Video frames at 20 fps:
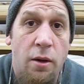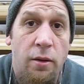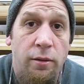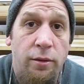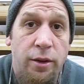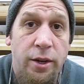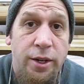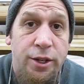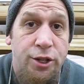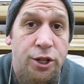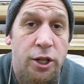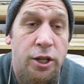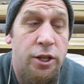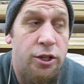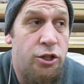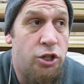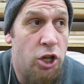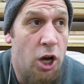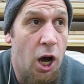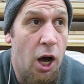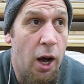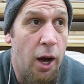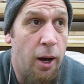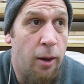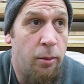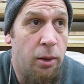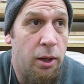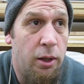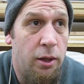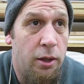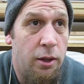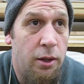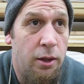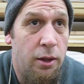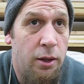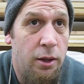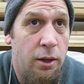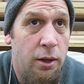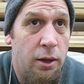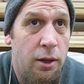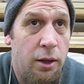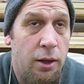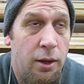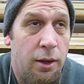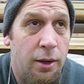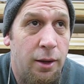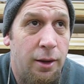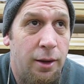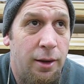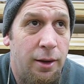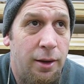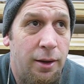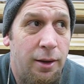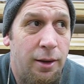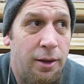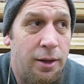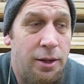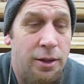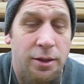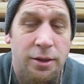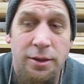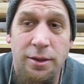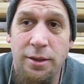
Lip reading: Finishing a job is